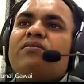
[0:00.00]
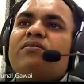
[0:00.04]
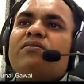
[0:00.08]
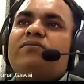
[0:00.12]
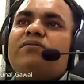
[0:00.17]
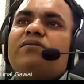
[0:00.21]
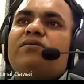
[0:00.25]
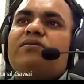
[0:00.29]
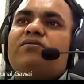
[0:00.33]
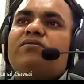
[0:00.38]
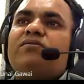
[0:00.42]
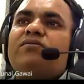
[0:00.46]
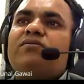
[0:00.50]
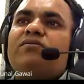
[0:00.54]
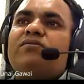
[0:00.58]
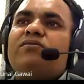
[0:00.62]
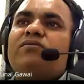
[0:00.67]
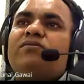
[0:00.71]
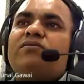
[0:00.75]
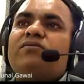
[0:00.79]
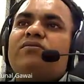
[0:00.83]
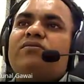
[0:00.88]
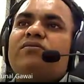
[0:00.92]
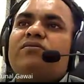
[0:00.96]
keto
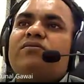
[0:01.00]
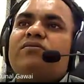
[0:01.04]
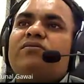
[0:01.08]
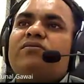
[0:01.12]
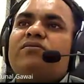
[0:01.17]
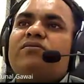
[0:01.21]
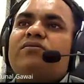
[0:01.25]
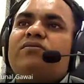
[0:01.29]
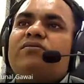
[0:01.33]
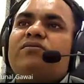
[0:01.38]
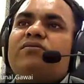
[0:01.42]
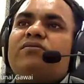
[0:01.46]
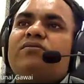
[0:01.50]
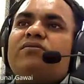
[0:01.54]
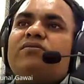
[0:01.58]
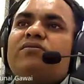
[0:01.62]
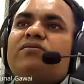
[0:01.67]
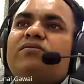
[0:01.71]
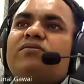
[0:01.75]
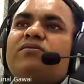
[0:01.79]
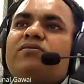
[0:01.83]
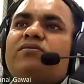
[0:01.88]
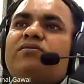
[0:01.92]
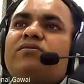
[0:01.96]
oligosaccharides.
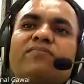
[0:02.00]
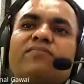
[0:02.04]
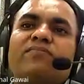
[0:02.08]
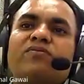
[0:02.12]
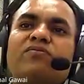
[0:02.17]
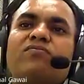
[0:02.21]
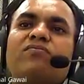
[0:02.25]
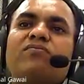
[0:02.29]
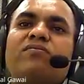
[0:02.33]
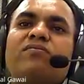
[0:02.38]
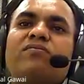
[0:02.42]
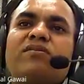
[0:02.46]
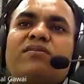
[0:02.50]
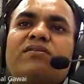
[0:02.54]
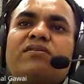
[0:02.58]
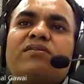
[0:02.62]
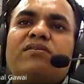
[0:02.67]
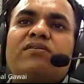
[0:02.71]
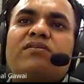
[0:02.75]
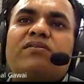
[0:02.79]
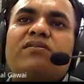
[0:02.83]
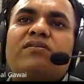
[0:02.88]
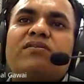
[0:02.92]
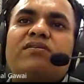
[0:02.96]
So this
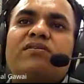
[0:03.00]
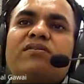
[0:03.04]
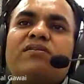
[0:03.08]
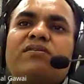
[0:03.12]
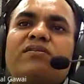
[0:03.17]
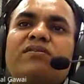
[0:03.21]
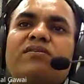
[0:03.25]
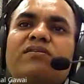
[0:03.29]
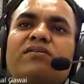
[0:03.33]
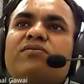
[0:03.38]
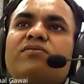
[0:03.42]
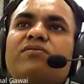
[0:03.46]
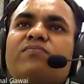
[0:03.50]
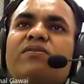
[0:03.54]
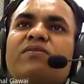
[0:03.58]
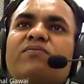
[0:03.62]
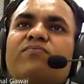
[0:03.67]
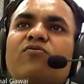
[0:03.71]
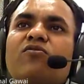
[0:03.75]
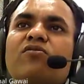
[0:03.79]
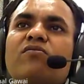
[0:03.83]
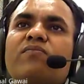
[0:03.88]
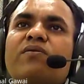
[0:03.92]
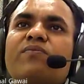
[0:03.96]
study was
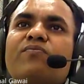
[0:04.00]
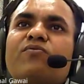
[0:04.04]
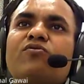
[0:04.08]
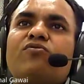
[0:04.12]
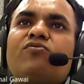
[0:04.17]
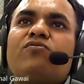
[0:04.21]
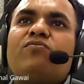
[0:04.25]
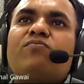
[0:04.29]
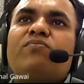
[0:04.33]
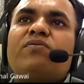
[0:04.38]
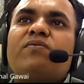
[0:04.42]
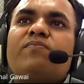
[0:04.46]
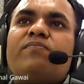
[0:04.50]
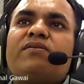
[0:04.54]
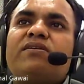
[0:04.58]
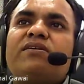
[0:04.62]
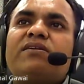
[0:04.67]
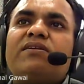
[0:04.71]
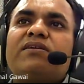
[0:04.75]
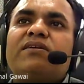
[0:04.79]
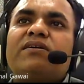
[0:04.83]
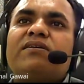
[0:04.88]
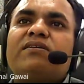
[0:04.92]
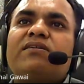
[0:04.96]
performed up to
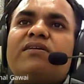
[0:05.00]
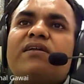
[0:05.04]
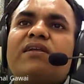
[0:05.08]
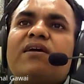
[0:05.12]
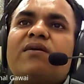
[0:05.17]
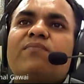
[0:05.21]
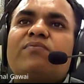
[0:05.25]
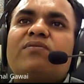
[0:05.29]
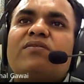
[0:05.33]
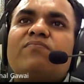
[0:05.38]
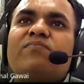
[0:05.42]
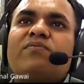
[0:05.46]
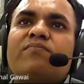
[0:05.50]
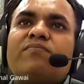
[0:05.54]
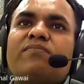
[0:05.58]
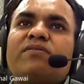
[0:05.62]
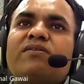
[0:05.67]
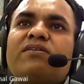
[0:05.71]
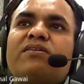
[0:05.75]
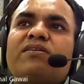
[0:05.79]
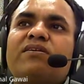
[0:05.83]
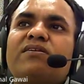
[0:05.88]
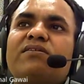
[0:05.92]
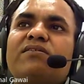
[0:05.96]
15 days, and after
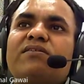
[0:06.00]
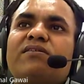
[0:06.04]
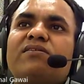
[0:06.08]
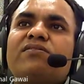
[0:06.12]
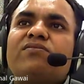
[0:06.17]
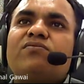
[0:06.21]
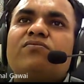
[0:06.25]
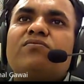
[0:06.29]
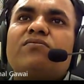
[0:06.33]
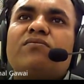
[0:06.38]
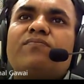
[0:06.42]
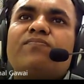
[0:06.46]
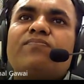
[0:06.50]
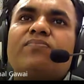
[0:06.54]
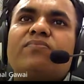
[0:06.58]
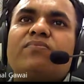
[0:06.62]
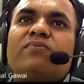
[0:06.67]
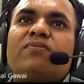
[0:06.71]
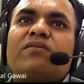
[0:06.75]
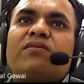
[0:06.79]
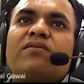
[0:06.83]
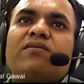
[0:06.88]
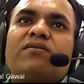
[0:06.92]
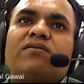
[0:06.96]
15 days also,
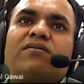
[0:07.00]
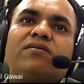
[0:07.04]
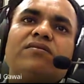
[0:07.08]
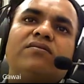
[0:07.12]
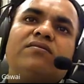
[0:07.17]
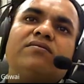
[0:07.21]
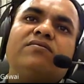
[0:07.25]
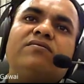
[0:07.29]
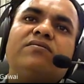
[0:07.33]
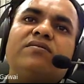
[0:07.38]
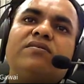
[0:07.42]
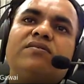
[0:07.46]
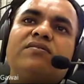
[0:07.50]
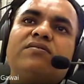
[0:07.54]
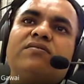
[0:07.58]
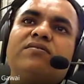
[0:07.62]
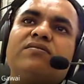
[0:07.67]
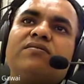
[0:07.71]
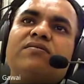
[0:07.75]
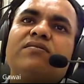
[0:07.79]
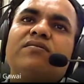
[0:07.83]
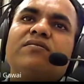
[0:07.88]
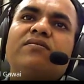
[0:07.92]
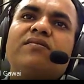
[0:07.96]
this
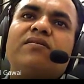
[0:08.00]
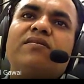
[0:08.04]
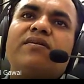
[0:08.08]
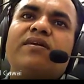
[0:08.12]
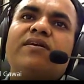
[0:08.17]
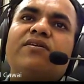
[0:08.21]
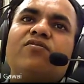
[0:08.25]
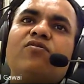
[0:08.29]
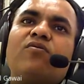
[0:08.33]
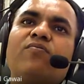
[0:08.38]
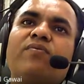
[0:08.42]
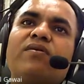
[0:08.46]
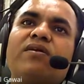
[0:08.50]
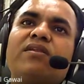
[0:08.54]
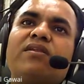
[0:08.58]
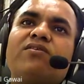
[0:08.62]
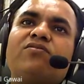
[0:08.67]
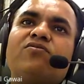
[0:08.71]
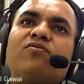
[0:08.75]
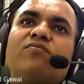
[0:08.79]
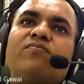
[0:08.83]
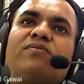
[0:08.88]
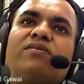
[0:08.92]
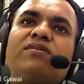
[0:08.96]
rate of release
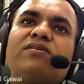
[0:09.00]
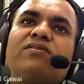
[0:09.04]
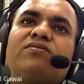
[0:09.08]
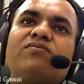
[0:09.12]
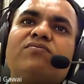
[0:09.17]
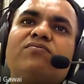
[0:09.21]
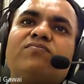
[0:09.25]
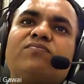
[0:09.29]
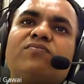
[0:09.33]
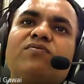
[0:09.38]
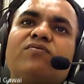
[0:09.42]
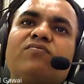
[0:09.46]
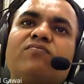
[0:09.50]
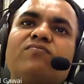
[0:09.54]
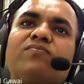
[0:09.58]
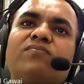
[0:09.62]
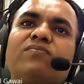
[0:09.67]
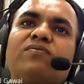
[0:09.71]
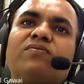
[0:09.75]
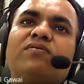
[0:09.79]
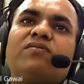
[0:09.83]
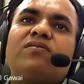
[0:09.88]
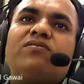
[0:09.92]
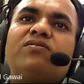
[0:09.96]
of this
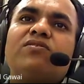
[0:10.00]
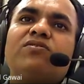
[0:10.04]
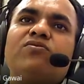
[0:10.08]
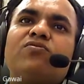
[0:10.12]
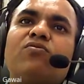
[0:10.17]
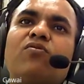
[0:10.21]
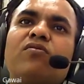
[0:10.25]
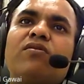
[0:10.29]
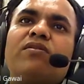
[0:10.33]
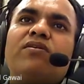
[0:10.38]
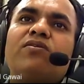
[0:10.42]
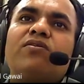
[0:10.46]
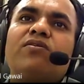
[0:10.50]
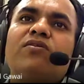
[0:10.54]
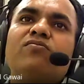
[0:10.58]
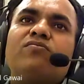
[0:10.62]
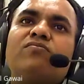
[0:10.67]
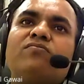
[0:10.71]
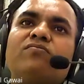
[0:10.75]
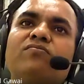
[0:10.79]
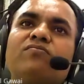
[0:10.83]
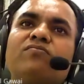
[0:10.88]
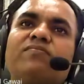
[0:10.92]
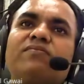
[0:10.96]
cheto
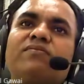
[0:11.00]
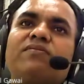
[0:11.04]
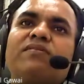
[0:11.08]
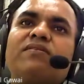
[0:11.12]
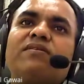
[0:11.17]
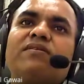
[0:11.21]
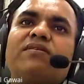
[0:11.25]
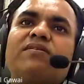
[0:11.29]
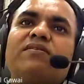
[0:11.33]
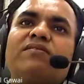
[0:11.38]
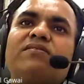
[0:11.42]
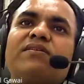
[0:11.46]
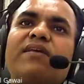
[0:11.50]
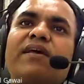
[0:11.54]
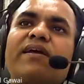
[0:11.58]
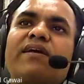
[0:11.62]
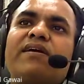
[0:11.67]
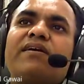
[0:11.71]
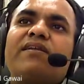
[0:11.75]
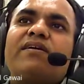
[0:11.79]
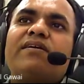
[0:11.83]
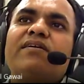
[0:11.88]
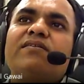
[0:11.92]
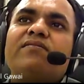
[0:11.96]

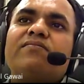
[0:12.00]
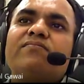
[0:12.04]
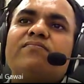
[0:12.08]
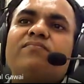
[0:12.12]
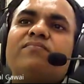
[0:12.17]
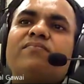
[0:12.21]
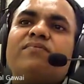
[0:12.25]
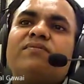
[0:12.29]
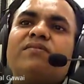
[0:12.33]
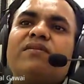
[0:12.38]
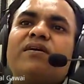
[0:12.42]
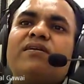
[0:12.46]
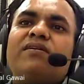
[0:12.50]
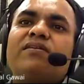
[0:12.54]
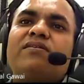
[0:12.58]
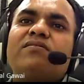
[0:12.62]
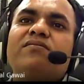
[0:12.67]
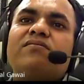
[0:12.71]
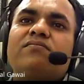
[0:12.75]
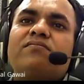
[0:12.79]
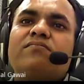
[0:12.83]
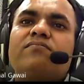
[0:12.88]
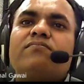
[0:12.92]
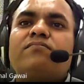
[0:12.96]
saccharide, that
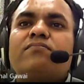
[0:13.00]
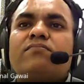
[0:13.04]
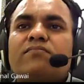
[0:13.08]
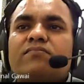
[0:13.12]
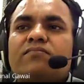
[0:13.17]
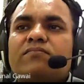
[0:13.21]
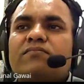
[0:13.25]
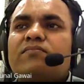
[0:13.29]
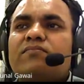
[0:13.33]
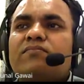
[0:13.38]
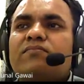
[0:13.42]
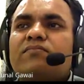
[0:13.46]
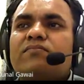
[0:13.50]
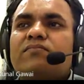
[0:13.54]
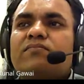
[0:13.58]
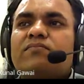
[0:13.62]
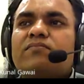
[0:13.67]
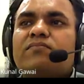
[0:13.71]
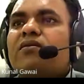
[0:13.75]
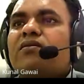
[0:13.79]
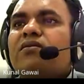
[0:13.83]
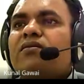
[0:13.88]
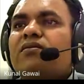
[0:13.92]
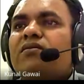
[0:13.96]
is
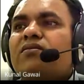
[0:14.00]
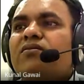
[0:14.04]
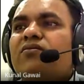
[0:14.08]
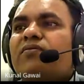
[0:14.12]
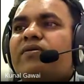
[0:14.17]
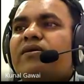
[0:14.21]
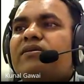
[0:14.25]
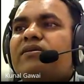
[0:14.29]
quite